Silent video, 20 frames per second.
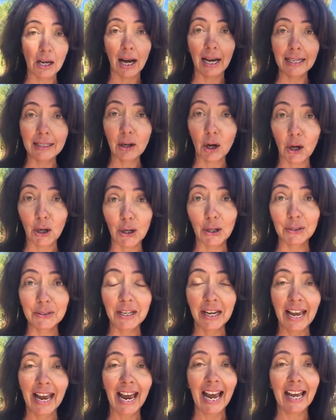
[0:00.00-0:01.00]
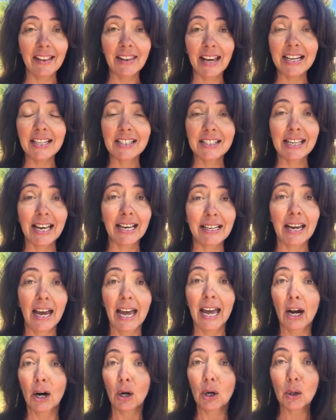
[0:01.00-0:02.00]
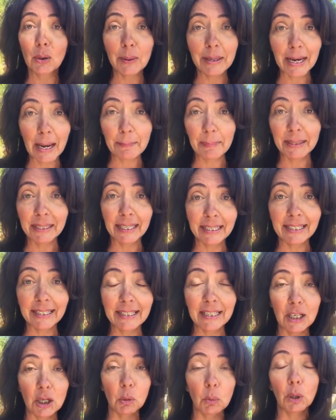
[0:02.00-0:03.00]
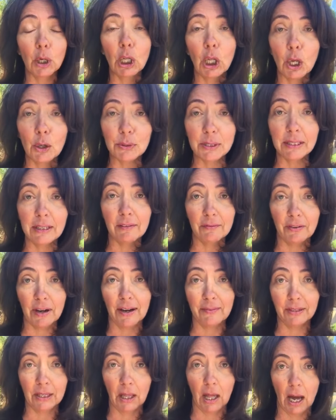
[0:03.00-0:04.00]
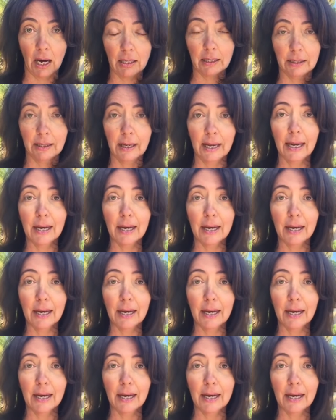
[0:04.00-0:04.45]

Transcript: I called and they said, hurry up and get in here. We're closing at five o'clock.